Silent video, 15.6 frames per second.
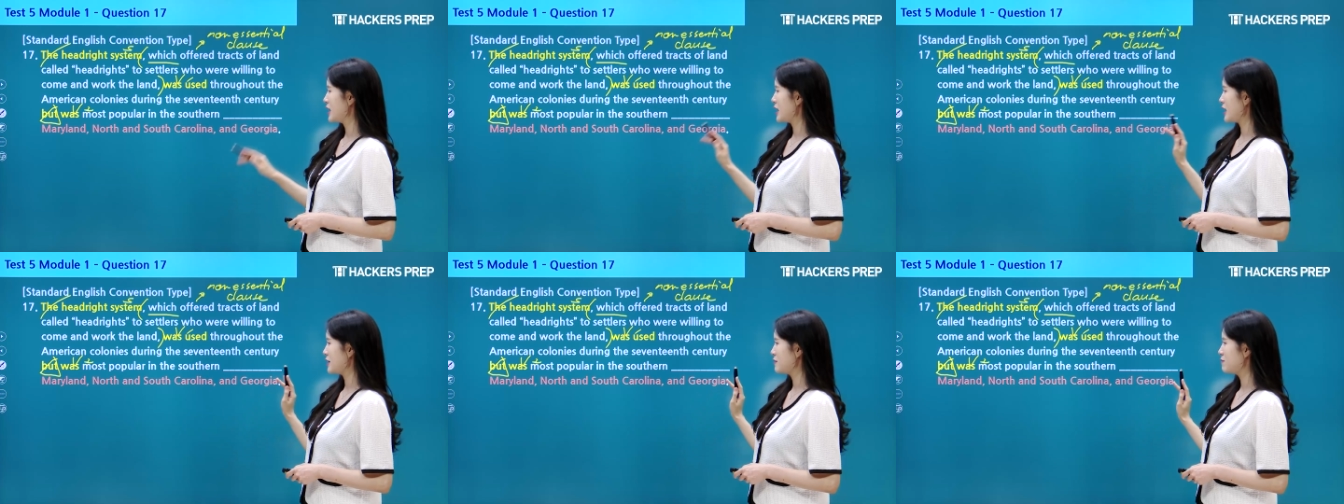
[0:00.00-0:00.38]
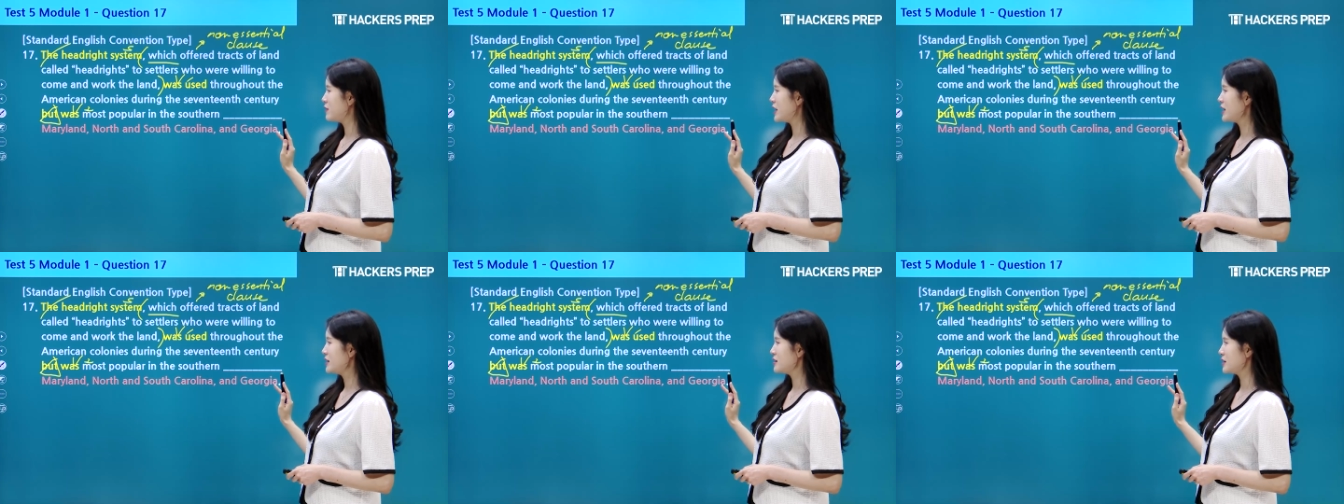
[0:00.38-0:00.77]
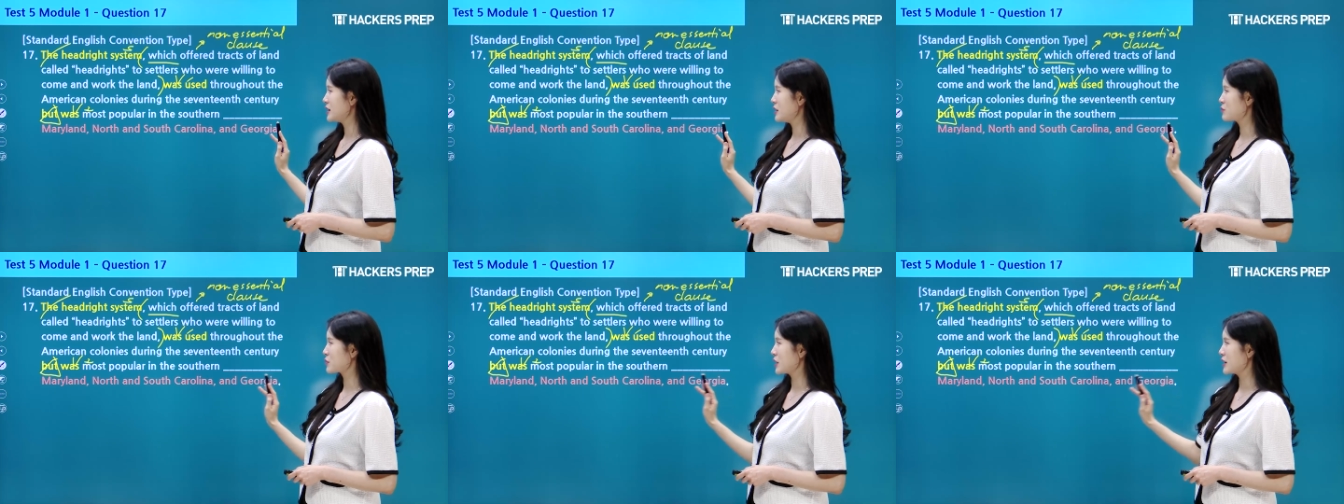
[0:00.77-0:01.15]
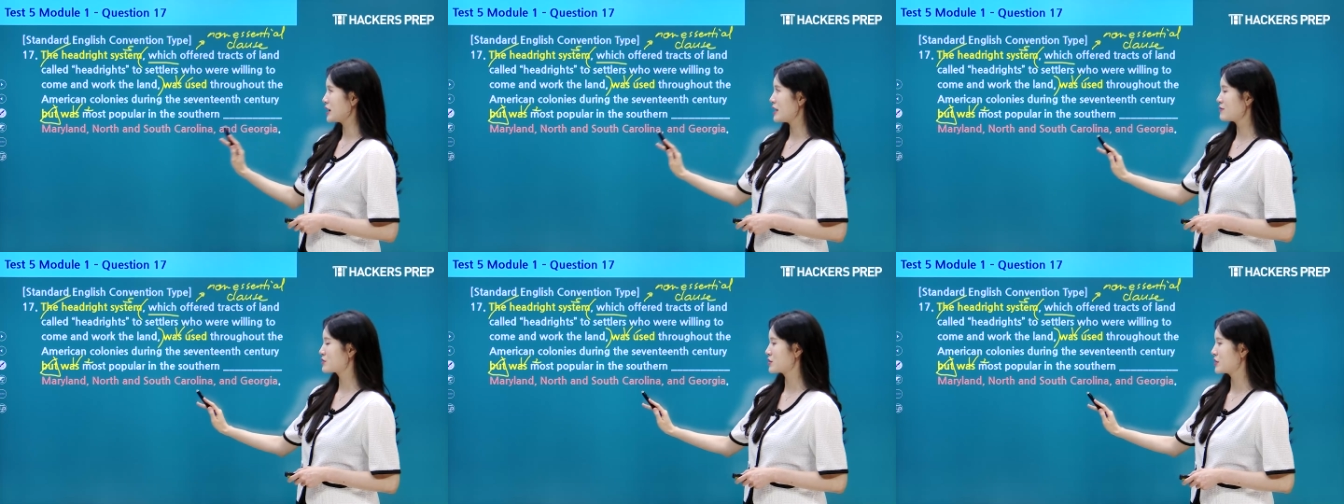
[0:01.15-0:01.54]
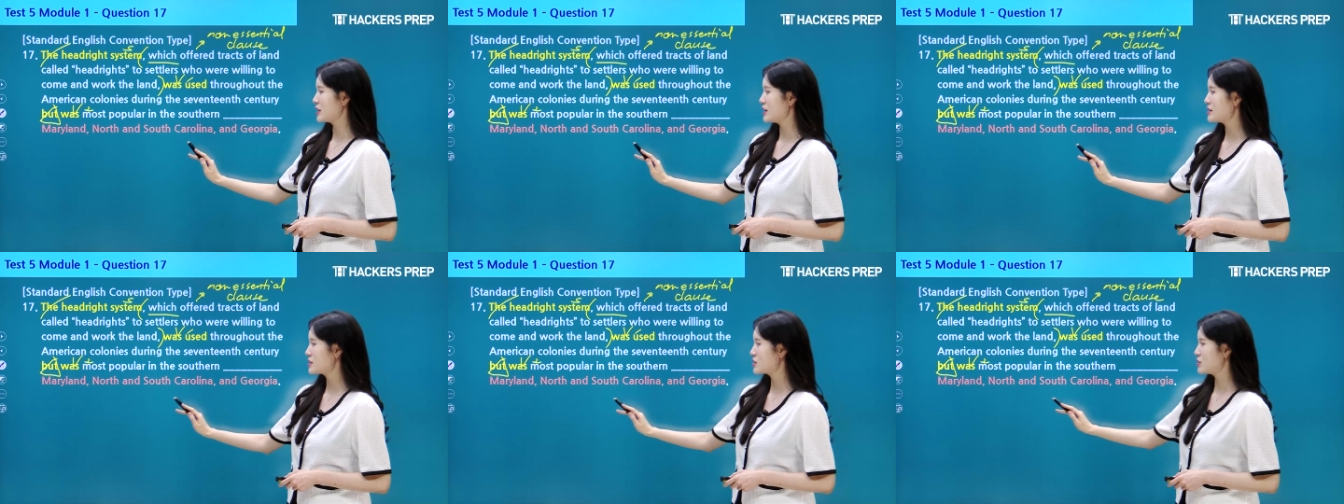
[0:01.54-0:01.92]
And finally, right after
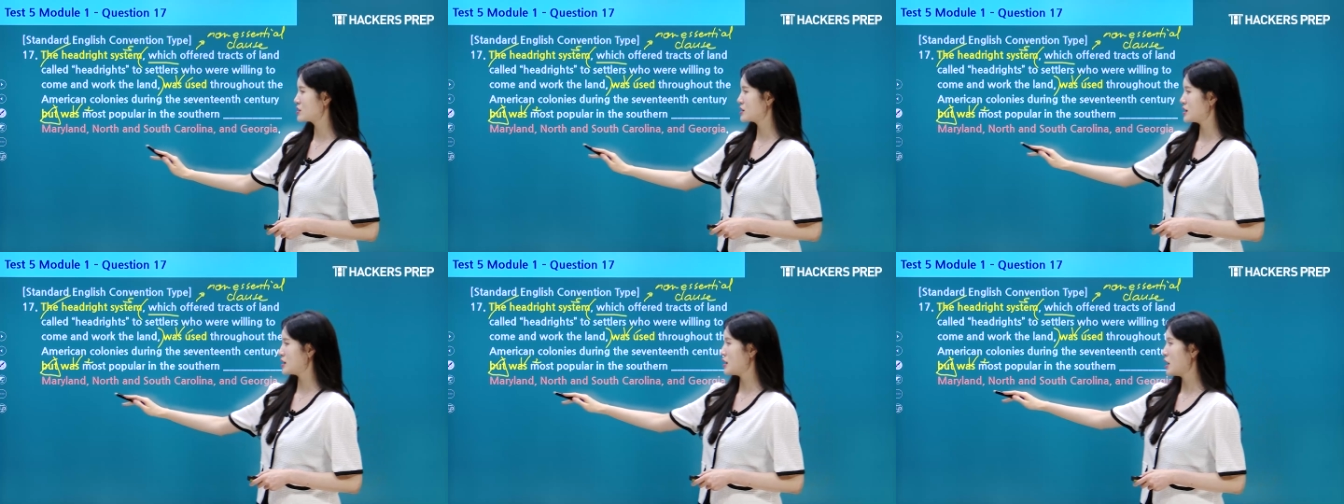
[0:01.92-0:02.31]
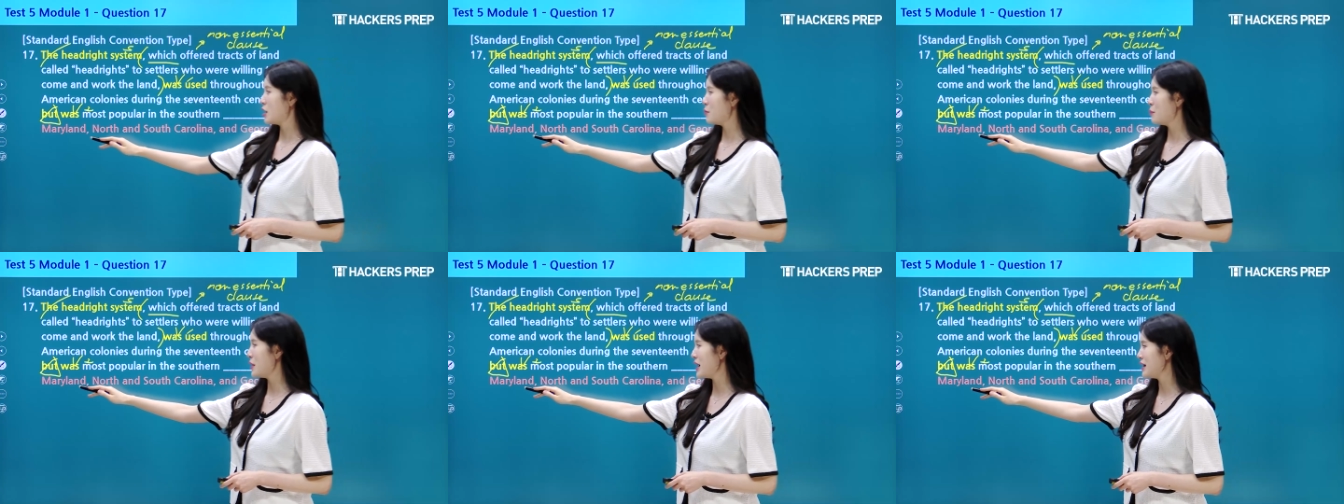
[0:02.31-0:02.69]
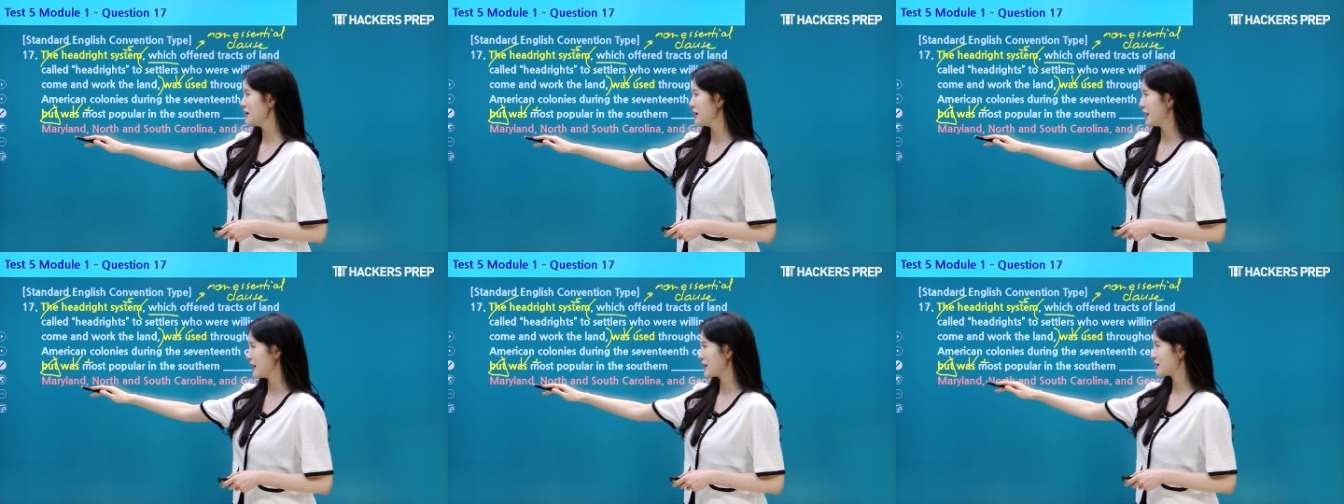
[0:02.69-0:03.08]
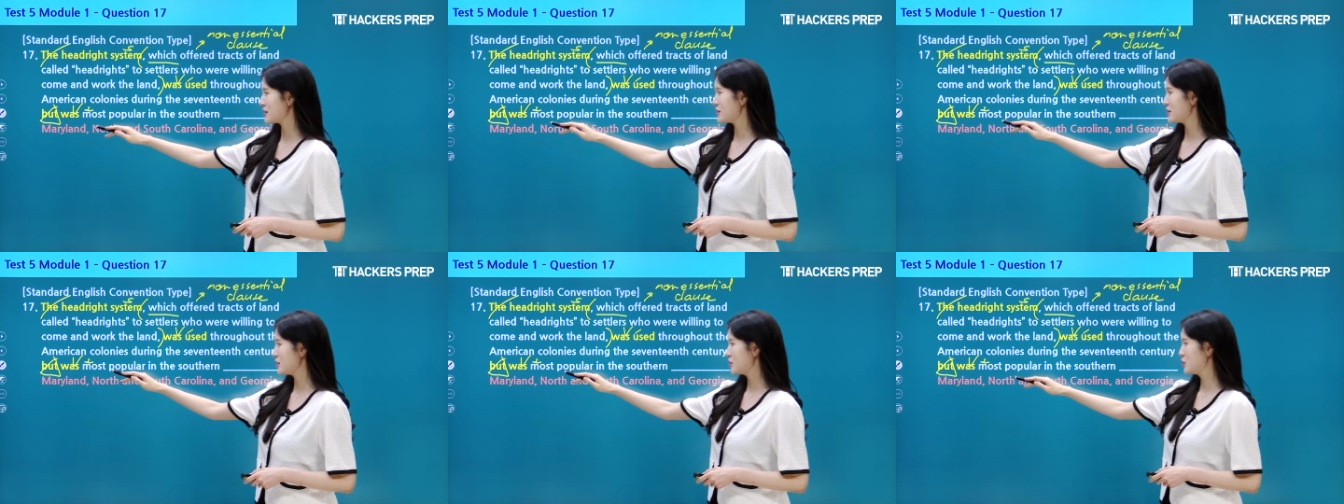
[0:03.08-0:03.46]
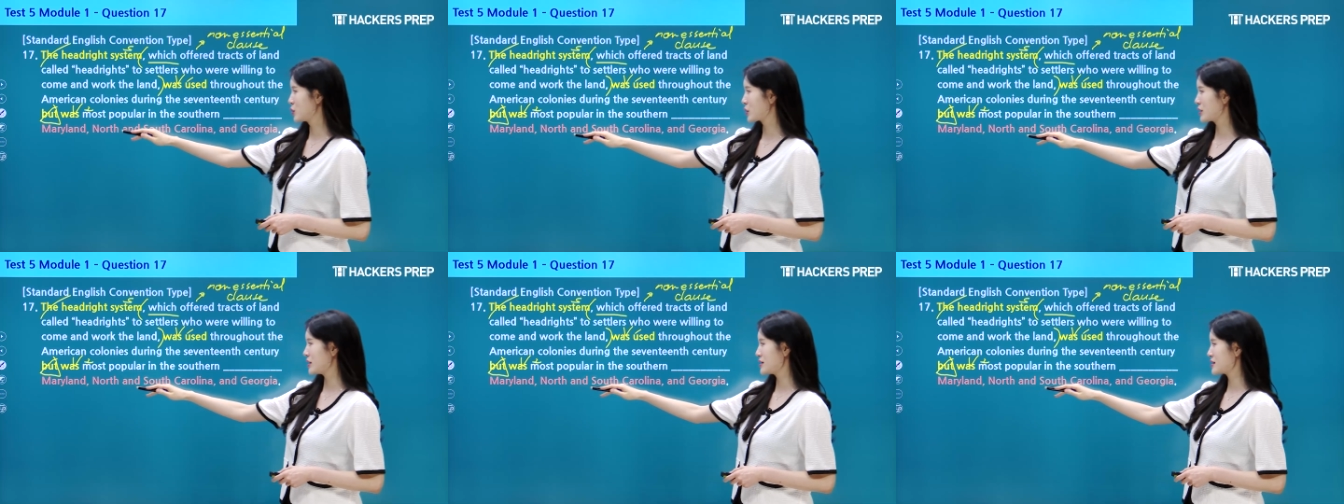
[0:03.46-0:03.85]
this, you see Maryland,
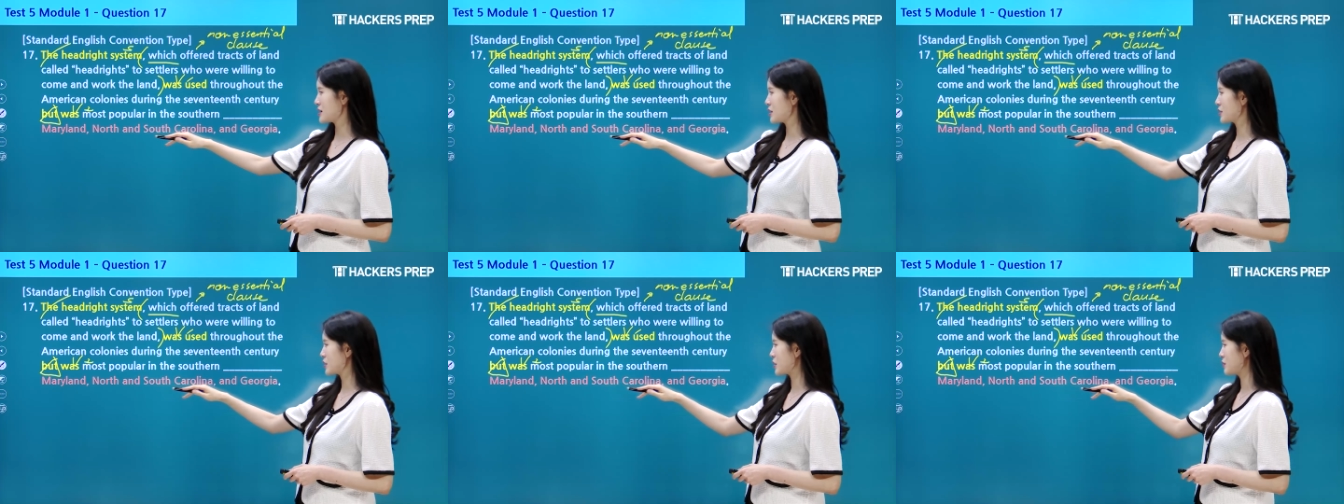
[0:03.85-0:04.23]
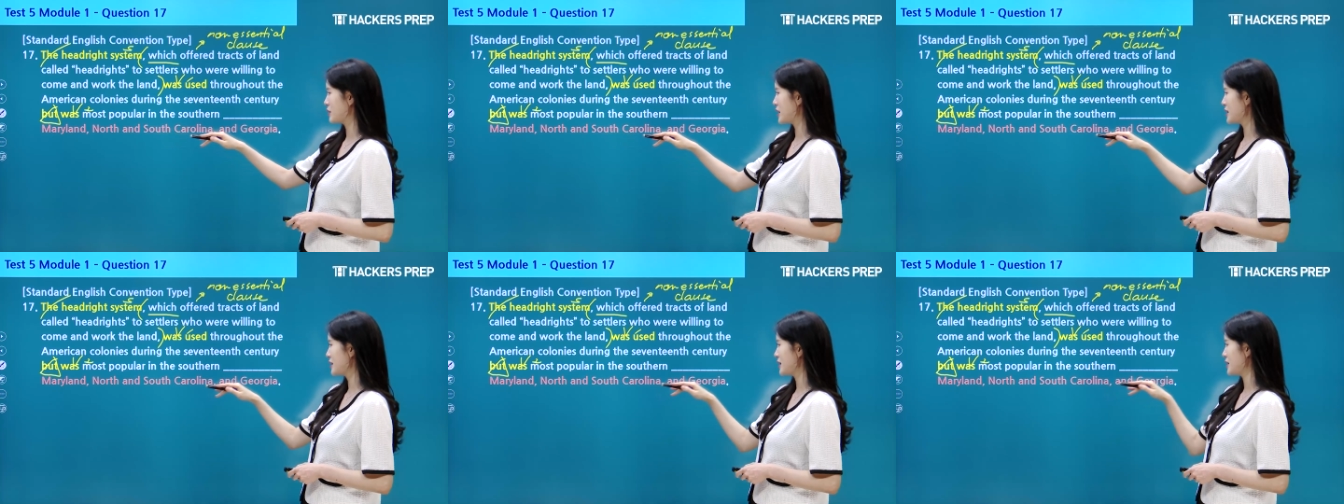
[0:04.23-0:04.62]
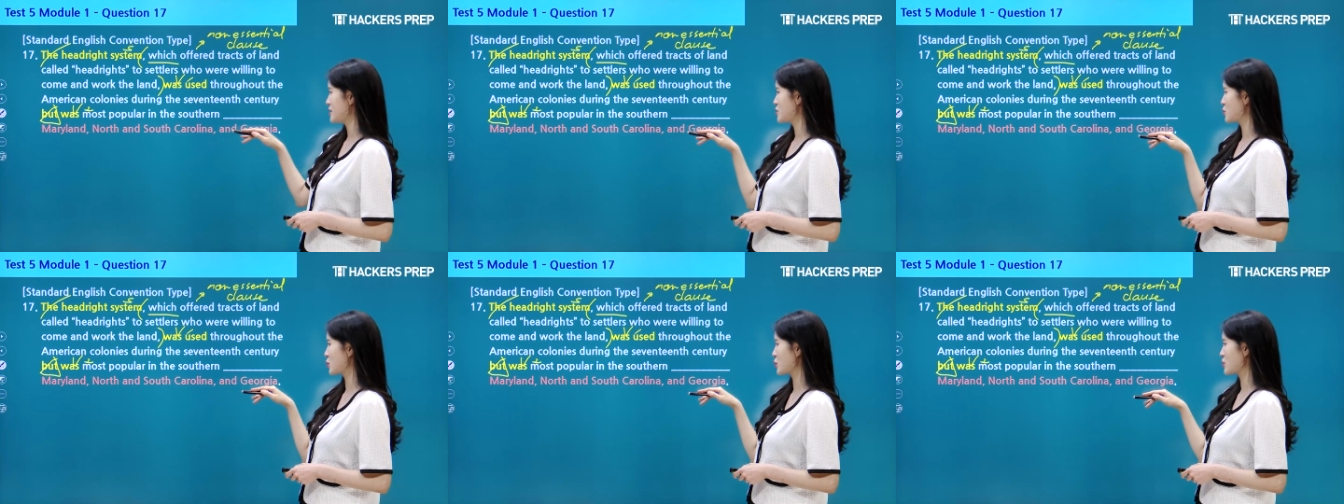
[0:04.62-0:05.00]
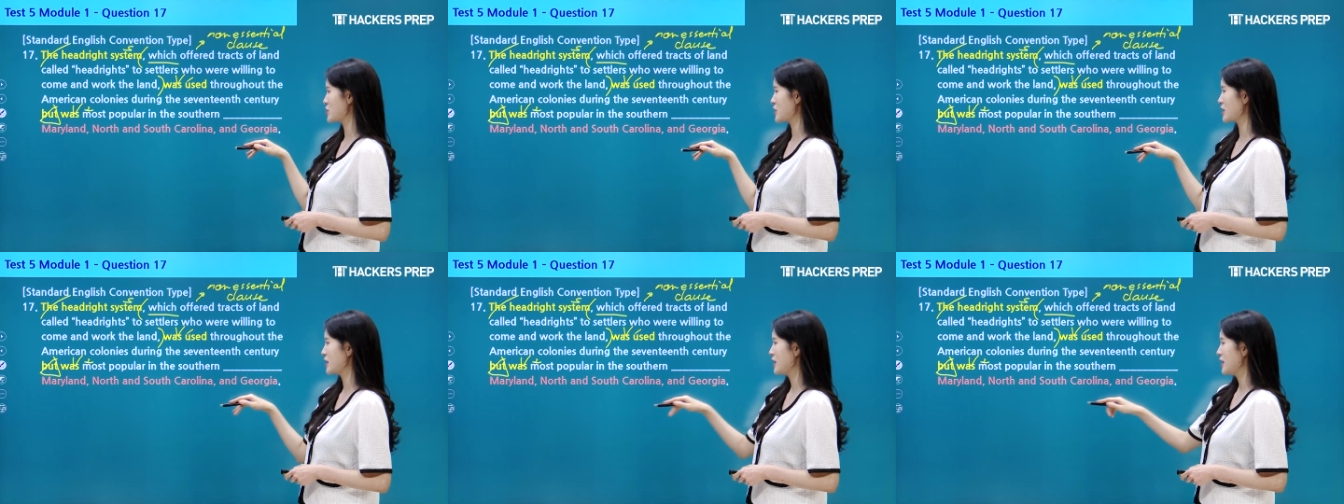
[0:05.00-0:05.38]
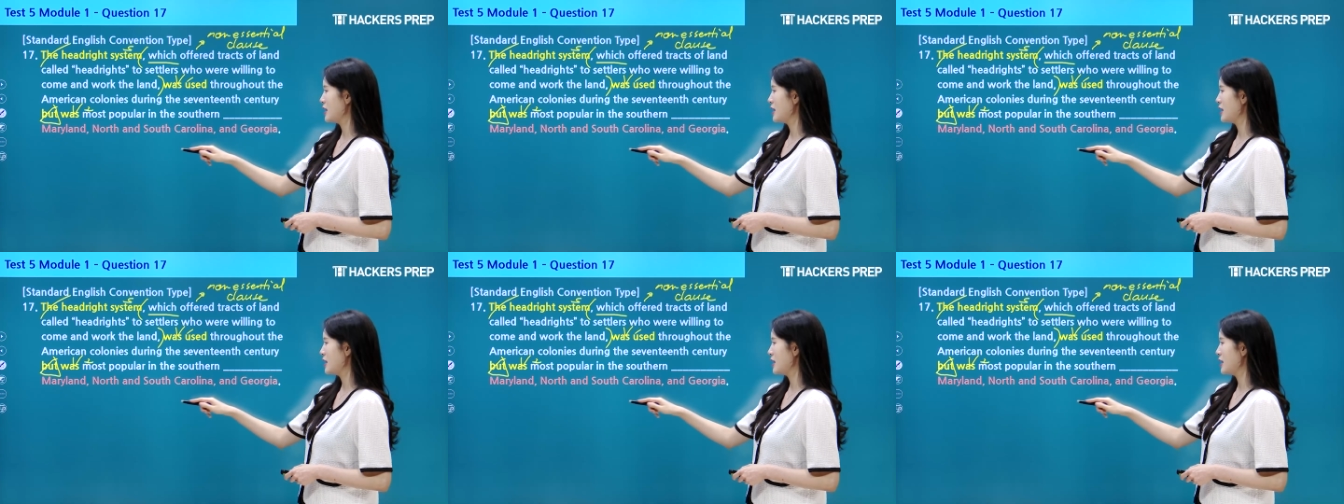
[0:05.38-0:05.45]
North and South Carolina and Georgia.